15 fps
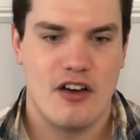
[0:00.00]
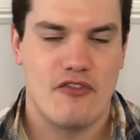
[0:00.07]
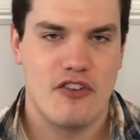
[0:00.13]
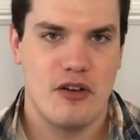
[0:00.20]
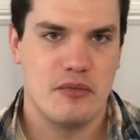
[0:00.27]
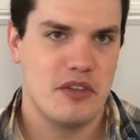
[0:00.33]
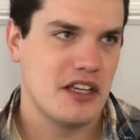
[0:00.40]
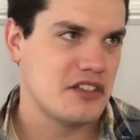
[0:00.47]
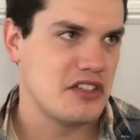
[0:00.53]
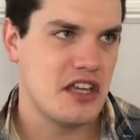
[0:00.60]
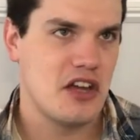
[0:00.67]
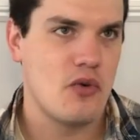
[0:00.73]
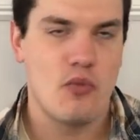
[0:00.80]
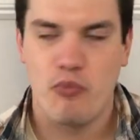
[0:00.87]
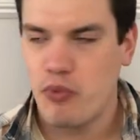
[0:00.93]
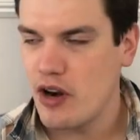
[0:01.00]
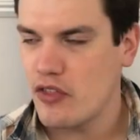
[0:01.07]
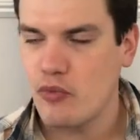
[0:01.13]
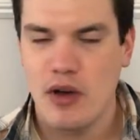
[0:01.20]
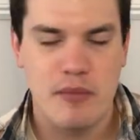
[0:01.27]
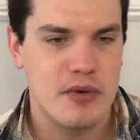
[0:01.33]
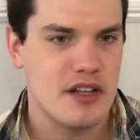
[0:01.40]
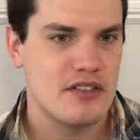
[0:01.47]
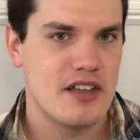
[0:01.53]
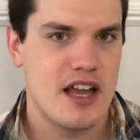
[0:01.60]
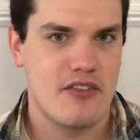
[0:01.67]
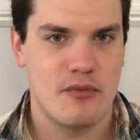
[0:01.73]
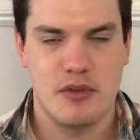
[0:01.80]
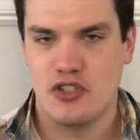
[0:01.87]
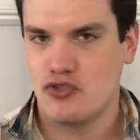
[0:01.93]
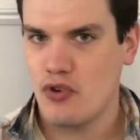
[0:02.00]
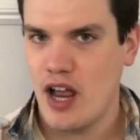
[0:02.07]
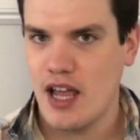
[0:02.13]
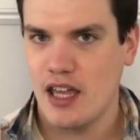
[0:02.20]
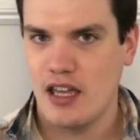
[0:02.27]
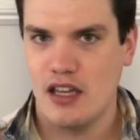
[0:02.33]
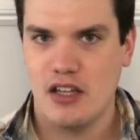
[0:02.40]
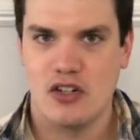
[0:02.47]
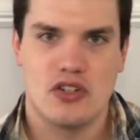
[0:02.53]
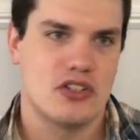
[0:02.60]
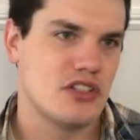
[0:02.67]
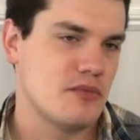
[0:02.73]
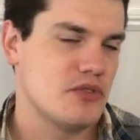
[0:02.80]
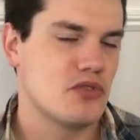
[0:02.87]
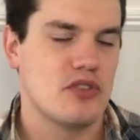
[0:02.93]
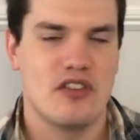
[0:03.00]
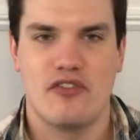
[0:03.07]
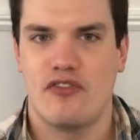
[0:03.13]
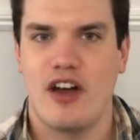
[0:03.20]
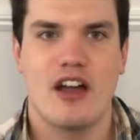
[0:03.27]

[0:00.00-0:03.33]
from, like, say, a breath weapon attack from a dragon or some sort of